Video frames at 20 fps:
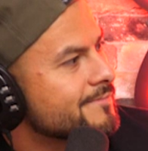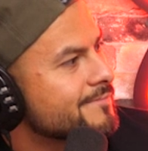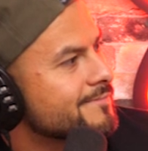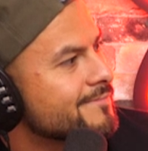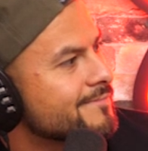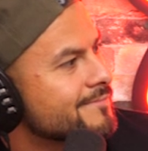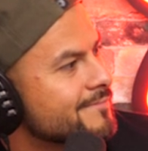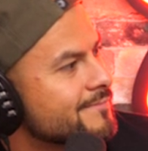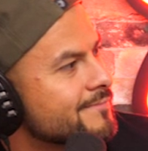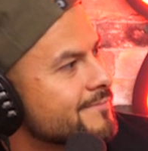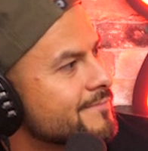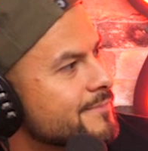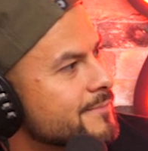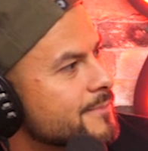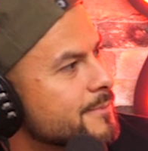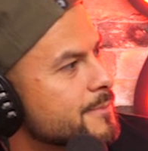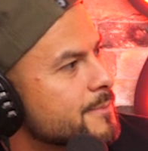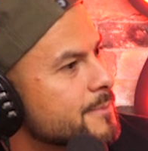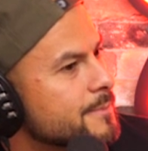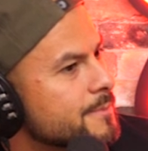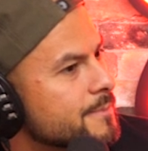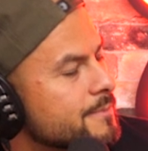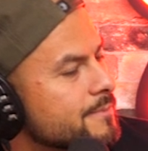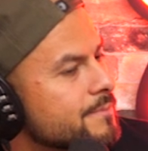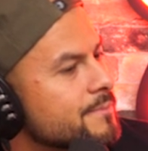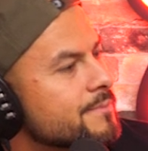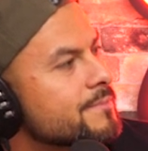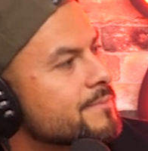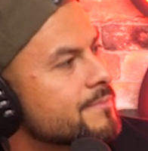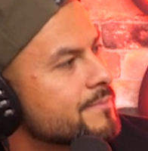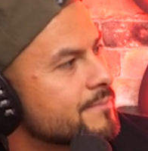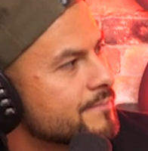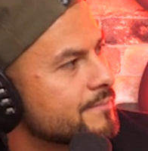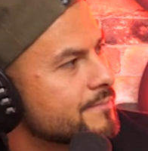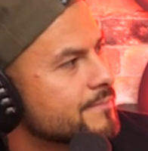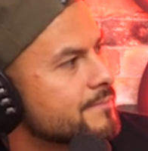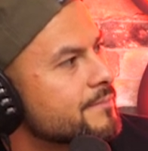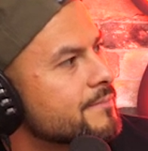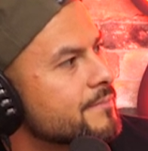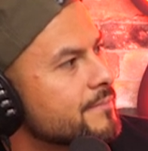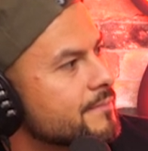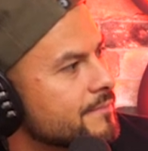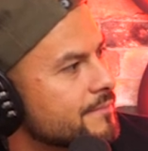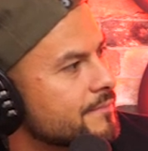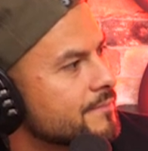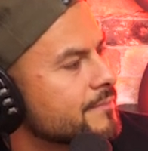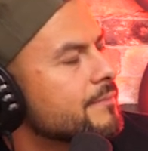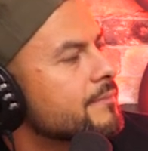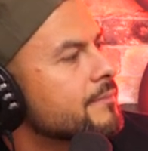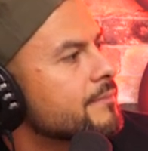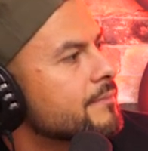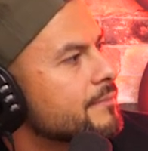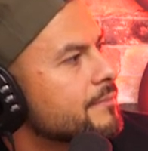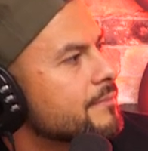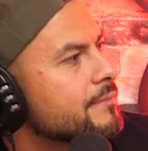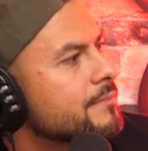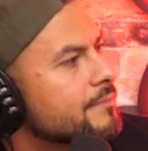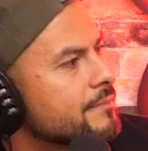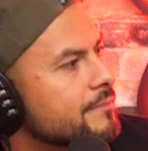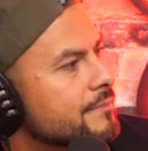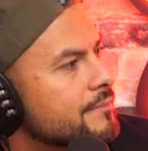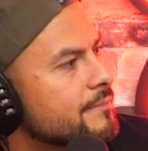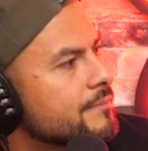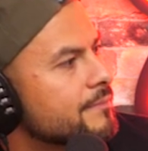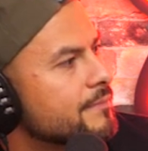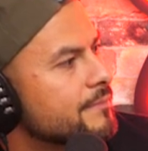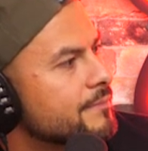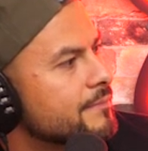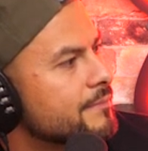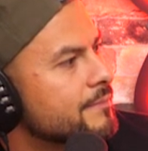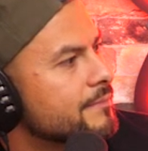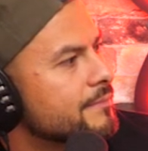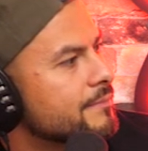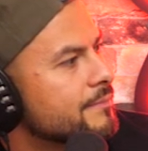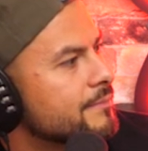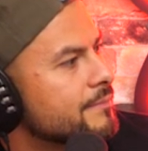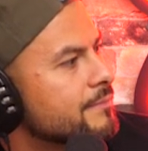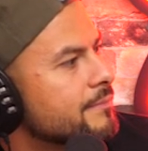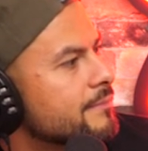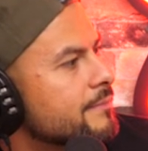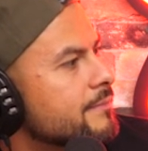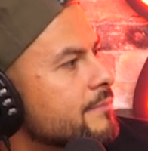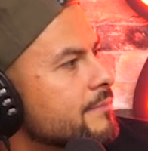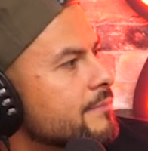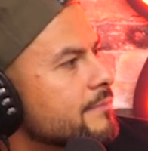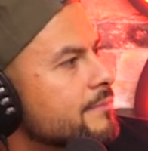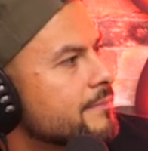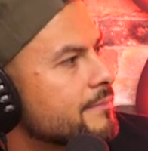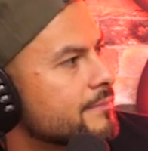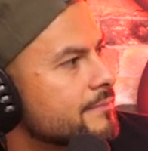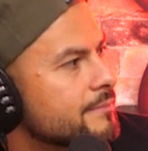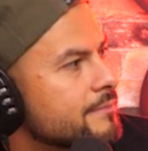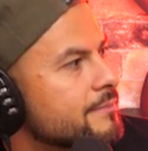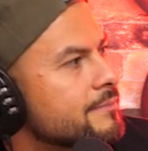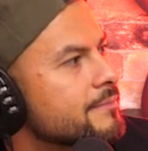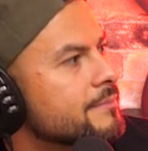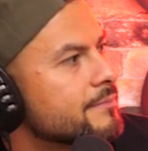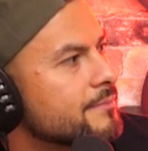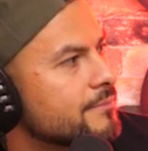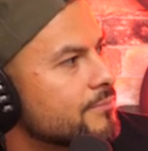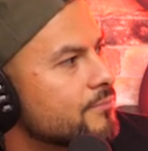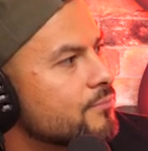(not speaking)